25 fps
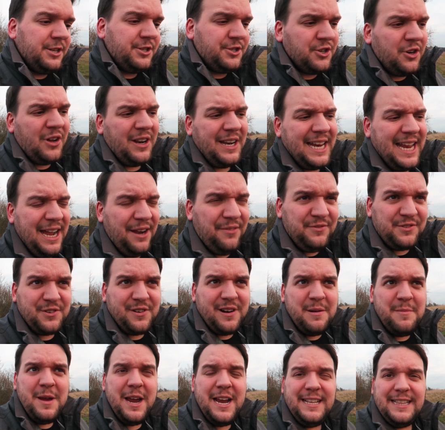shortly
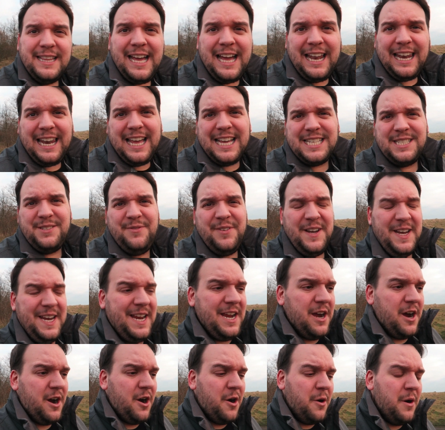after I made that last
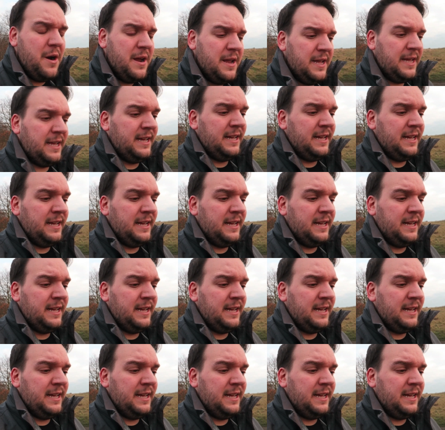video,